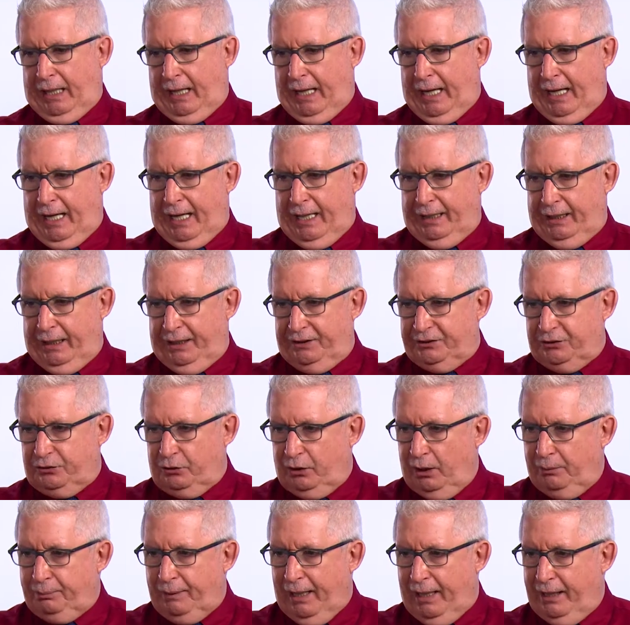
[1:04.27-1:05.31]
And a
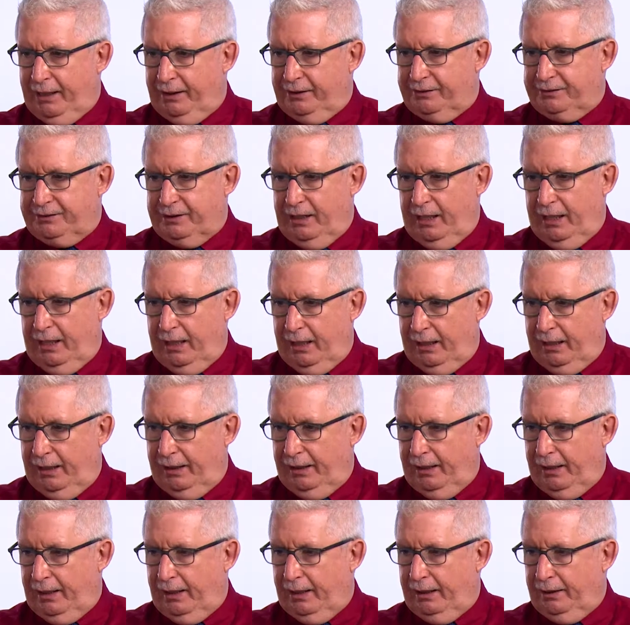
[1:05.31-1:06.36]
script has
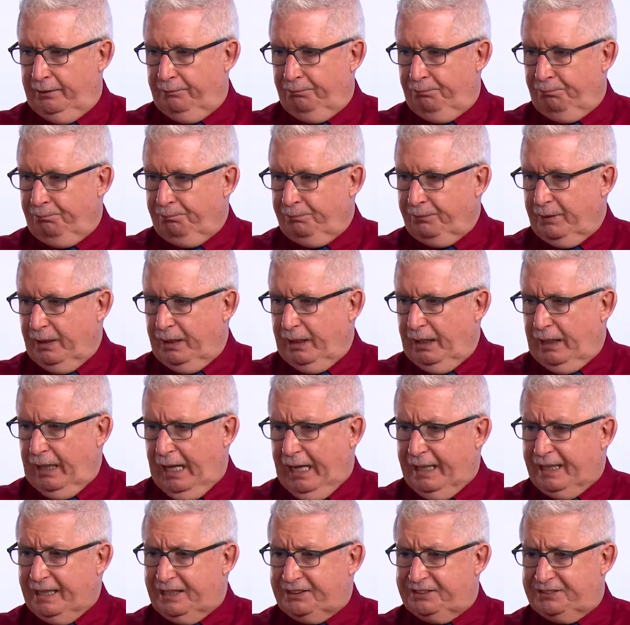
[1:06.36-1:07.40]
an
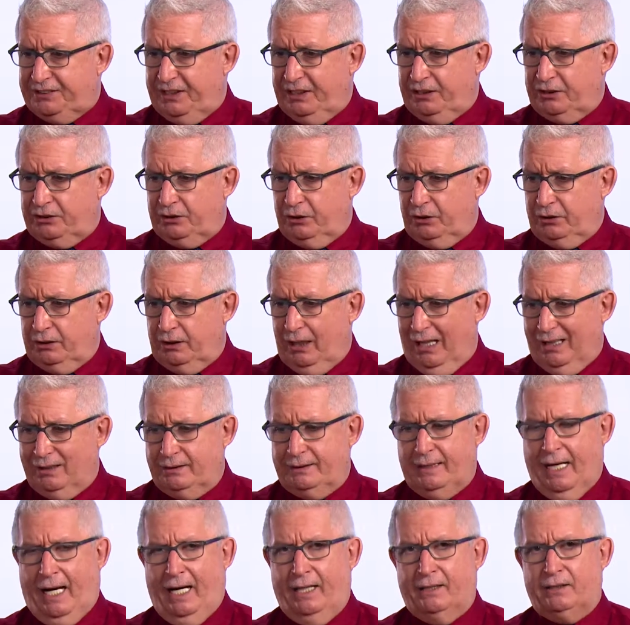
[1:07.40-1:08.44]
extension
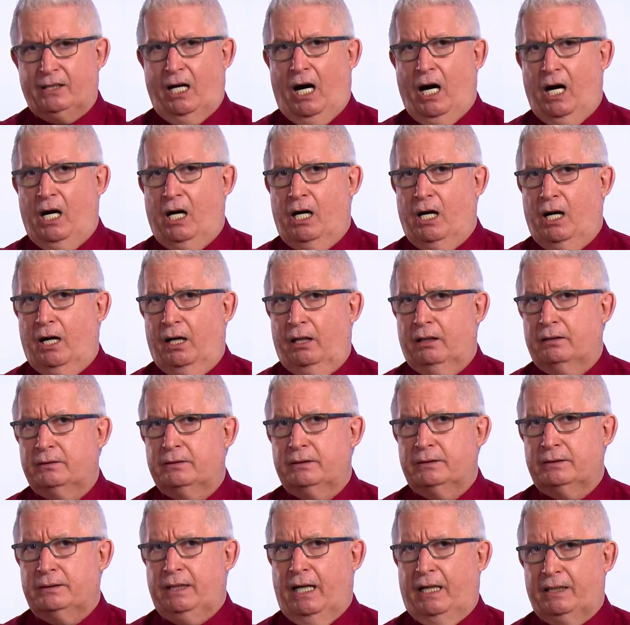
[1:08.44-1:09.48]
.r,
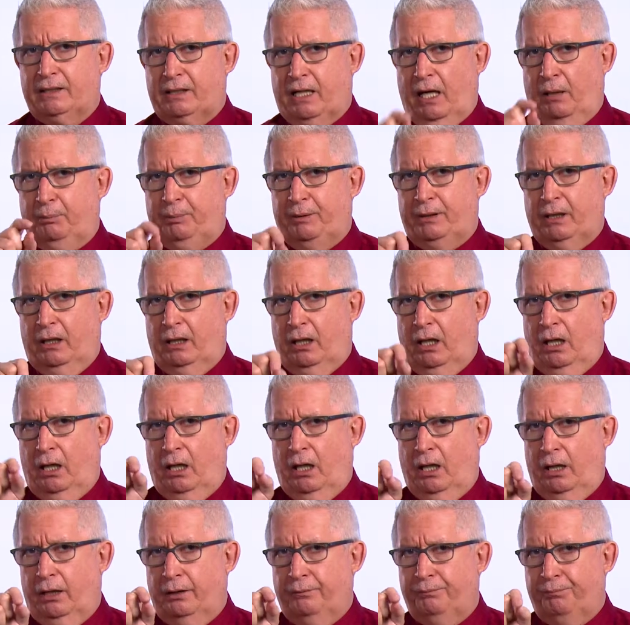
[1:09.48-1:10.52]
capital
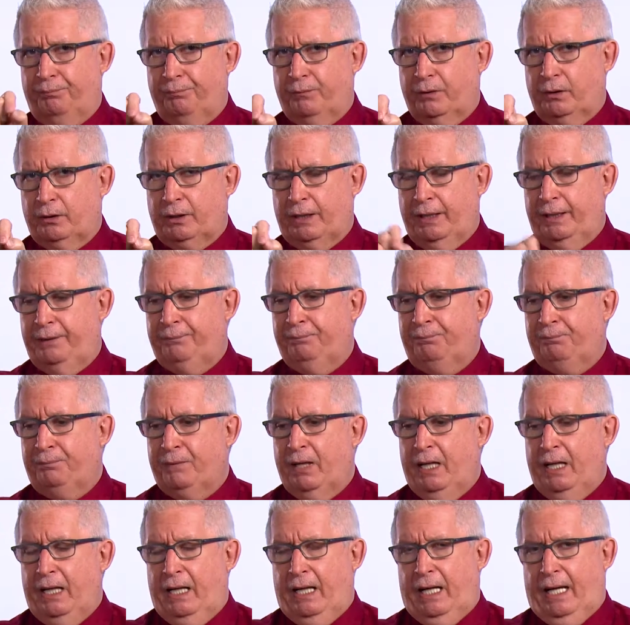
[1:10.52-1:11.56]
R, okay?
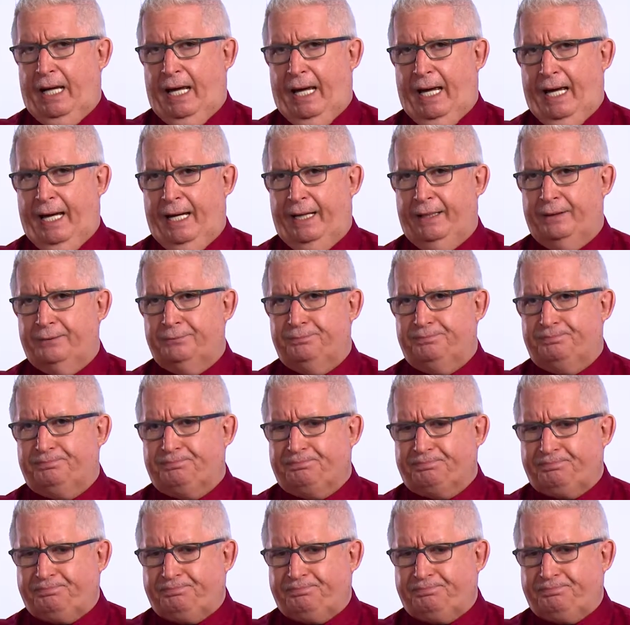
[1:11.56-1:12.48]
And